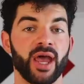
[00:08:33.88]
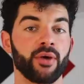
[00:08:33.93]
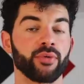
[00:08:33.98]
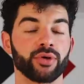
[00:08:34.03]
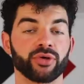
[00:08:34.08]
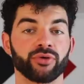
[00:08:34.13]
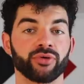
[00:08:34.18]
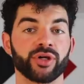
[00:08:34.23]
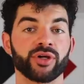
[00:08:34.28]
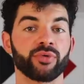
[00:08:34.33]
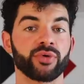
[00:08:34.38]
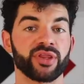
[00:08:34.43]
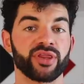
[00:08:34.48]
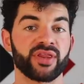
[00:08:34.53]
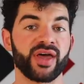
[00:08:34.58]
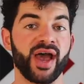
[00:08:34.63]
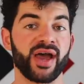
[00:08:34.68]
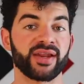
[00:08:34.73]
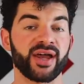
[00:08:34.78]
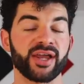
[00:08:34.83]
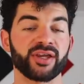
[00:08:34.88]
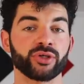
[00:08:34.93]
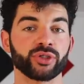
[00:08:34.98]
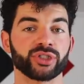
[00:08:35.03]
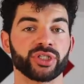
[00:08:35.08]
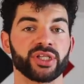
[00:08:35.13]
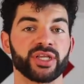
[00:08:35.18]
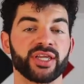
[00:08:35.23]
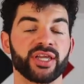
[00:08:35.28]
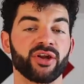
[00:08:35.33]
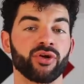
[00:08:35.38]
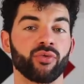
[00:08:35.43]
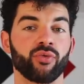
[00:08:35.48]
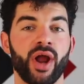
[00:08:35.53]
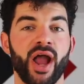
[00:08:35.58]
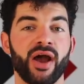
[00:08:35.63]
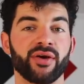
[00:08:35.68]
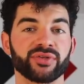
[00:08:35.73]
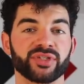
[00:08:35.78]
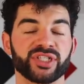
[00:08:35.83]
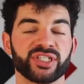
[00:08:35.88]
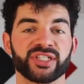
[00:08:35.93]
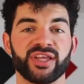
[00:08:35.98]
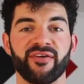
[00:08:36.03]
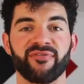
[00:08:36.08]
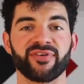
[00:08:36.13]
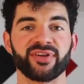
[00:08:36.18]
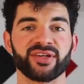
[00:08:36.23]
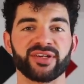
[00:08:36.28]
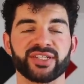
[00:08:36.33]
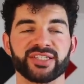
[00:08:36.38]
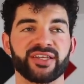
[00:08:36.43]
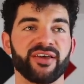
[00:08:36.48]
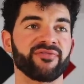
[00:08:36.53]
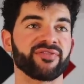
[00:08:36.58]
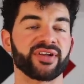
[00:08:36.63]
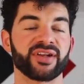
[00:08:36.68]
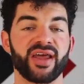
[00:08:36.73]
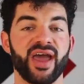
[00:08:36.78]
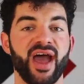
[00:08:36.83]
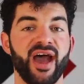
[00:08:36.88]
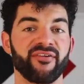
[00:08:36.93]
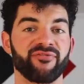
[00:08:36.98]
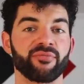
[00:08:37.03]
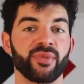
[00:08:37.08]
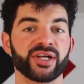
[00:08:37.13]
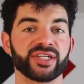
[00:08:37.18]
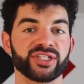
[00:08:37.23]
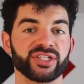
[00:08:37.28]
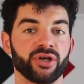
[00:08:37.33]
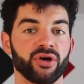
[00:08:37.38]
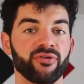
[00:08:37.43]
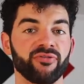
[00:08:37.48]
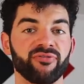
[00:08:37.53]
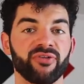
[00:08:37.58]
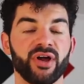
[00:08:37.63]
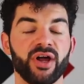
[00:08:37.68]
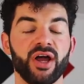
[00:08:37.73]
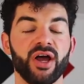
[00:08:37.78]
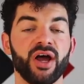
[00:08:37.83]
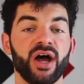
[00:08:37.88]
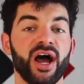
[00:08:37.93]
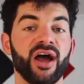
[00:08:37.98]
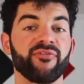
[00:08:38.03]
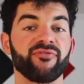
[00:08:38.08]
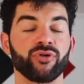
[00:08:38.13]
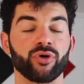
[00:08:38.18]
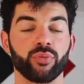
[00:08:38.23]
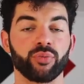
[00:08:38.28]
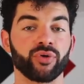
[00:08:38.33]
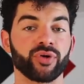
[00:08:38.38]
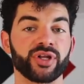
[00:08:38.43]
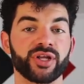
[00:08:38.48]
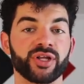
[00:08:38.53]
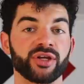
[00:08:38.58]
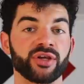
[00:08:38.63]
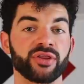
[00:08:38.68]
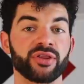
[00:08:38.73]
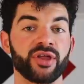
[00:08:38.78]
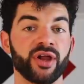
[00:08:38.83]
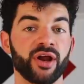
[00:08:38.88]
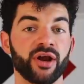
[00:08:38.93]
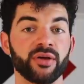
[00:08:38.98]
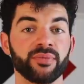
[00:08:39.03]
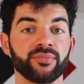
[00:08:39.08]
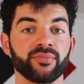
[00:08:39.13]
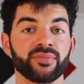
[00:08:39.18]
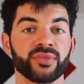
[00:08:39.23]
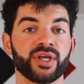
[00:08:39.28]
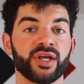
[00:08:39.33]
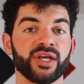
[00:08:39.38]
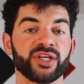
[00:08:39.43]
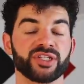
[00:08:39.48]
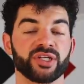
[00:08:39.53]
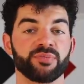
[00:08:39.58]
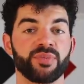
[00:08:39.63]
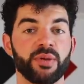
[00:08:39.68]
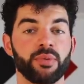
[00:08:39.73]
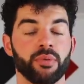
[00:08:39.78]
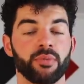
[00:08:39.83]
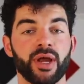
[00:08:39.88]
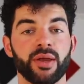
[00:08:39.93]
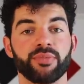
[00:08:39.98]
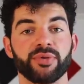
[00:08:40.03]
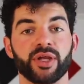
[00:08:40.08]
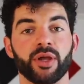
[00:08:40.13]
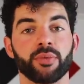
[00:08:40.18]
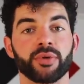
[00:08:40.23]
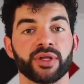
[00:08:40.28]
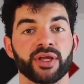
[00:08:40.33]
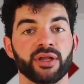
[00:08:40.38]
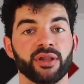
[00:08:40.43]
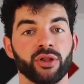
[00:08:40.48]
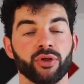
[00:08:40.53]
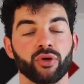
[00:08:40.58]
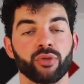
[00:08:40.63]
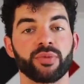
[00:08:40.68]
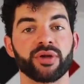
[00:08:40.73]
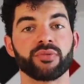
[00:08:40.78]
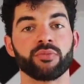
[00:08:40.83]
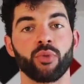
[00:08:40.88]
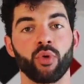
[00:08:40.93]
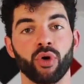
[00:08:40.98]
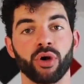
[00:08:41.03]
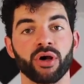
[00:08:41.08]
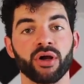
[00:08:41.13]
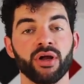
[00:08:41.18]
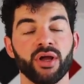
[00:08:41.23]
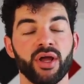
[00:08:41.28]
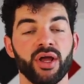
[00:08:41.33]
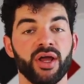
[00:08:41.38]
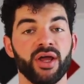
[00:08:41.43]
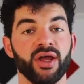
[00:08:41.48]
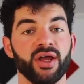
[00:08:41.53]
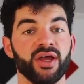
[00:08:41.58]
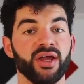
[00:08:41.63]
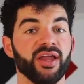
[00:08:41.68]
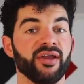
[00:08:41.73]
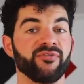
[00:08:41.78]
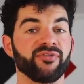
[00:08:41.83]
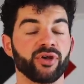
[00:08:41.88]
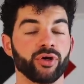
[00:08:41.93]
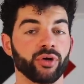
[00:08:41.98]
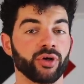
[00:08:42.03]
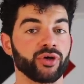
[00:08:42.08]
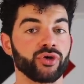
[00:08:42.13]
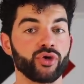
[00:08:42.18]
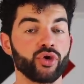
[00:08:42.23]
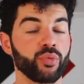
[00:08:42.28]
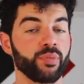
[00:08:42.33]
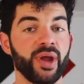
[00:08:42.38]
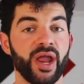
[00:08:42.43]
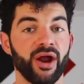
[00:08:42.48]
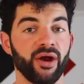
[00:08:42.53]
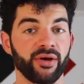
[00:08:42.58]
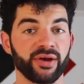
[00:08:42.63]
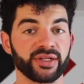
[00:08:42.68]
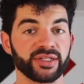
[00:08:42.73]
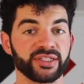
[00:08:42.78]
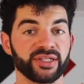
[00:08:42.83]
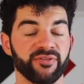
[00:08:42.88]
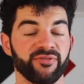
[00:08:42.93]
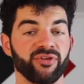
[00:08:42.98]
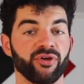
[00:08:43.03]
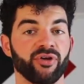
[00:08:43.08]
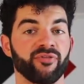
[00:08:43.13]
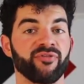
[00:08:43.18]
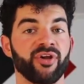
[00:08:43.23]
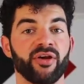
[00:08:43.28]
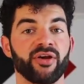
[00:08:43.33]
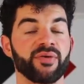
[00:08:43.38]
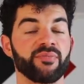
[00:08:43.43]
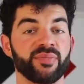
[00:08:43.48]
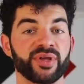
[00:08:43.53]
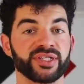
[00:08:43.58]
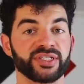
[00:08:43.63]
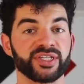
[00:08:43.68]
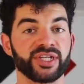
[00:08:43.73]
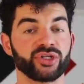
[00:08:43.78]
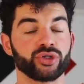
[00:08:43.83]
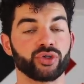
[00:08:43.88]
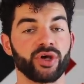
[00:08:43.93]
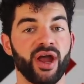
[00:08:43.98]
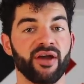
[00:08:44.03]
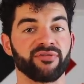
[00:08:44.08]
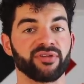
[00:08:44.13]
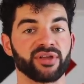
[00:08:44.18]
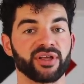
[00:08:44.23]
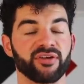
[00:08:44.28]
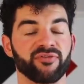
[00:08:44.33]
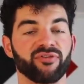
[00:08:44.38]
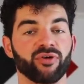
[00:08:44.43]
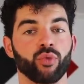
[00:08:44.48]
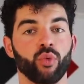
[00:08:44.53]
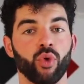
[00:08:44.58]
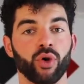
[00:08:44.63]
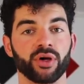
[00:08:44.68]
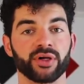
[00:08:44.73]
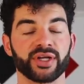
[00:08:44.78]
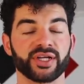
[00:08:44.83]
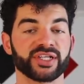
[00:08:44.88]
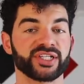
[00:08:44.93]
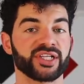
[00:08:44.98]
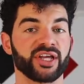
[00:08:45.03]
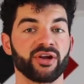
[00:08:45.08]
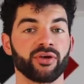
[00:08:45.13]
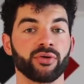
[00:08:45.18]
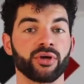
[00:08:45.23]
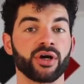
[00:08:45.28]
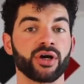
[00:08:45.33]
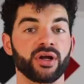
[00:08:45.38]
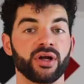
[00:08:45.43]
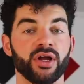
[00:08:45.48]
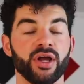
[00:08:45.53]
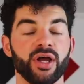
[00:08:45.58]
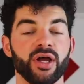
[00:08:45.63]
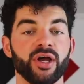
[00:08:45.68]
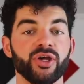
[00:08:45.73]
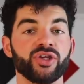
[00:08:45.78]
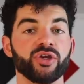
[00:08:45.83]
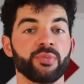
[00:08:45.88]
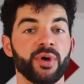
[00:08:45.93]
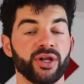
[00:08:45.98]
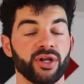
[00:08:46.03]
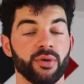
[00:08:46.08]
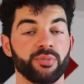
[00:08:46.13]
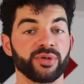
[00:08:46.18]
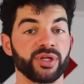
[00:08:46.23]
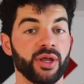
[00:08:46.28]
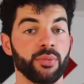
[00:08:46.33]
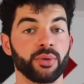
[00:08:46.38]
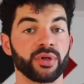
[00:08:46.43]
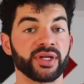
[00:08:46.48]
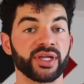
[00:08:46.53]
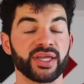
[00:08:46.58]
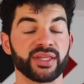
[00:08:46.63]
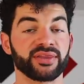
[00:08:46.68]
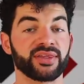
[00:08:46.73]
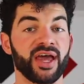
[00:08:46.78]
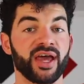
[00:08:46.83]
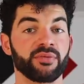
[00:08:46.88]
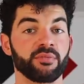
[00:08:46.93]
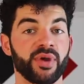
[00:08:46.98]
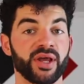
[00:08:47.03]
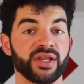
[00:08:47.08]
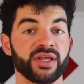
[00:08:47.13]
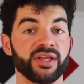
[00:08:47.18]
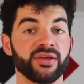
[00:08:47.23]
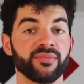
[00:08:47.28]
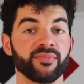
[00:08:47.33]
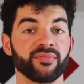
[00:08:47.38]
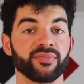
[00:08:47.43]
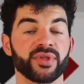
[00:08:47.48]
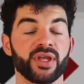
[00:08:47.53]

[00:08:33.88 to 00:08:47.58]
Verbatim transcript: I would agree with that. I usually get around seven, seven and a half myself. I feel pretty good there. Some people might be able to get a little bit more. If you're a new parent, if you're very busy traveling for work, etc., you might not be able to get that many.